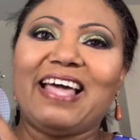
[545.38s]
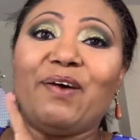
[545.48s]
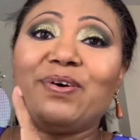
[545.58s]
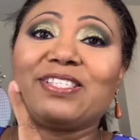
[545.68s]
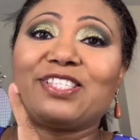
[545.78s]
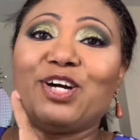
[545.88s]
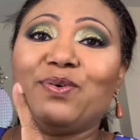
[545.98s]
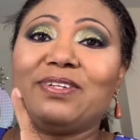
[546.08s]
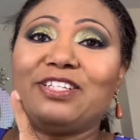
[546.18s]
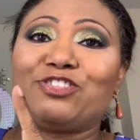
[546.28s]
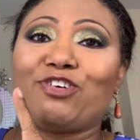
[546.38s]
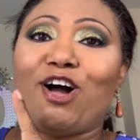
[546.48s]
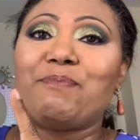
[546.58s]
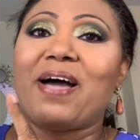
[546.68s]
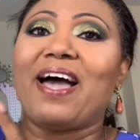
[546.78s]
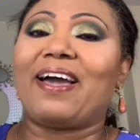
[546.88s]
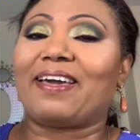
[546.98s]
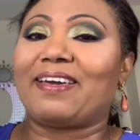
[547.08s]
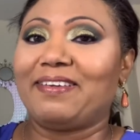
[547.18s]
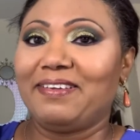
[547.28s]
that was the only
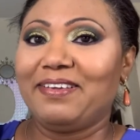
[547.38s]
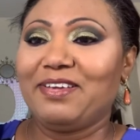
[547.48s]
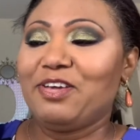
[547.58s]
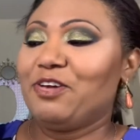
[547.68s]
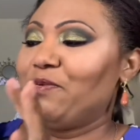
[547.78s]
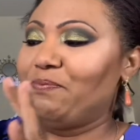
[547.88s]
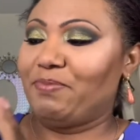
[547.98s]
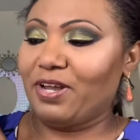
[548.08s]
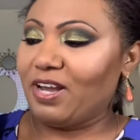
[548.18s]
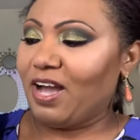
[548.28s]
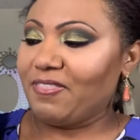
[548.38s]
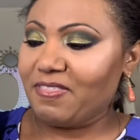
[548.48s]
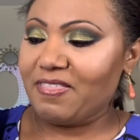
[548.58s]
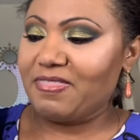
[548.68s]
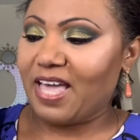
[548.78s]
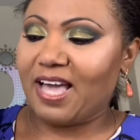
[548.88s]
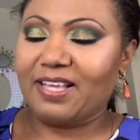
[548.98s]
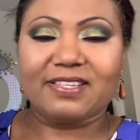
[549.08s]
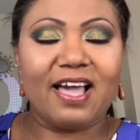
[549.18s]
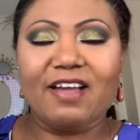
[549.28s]
drawback. But other than
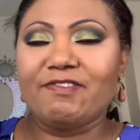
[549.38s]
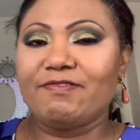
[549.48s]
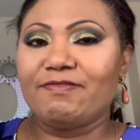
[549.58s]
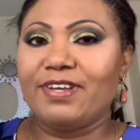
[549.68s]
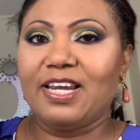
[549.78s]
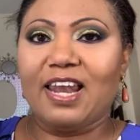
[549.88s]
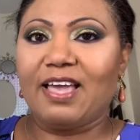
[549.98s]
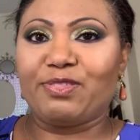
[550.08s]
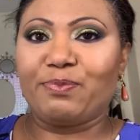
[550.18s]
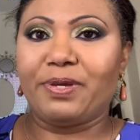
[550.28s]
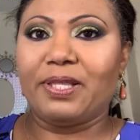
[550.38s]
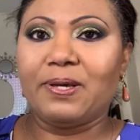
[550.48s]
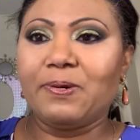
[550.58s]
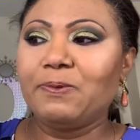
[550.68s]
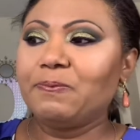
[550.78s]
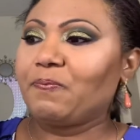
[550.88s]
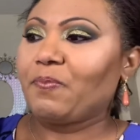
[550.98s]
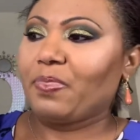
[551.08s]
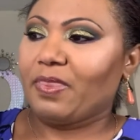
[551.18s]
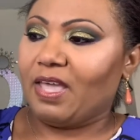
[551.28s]
that, I really like the pillow.
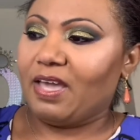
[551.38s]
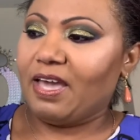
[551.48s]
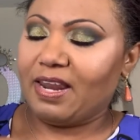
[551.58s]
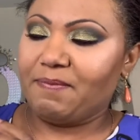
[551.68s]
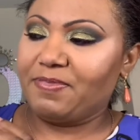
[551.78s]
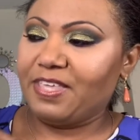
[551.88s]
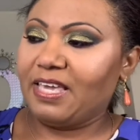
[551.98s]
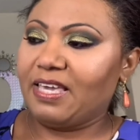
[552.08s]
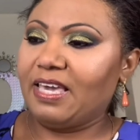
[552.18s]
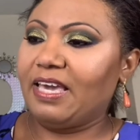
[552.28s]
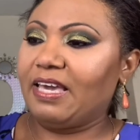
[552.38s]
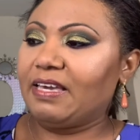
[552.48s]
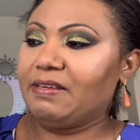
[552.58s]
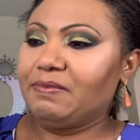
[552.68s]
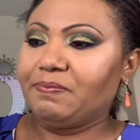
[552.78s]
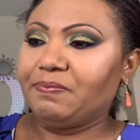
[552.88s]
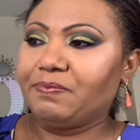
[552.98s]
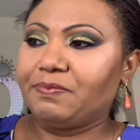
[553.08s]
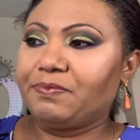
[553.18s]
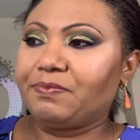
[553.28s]
And I'm thinking,
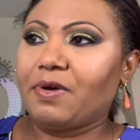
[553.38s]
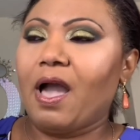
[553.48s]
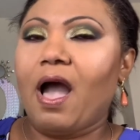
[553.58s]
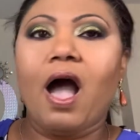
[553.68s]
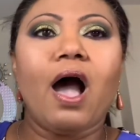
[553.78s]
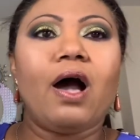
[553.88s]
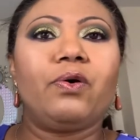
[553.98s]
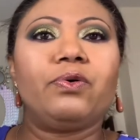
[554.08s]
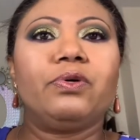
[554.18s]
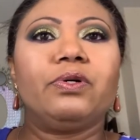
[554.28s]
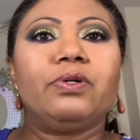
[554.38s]
how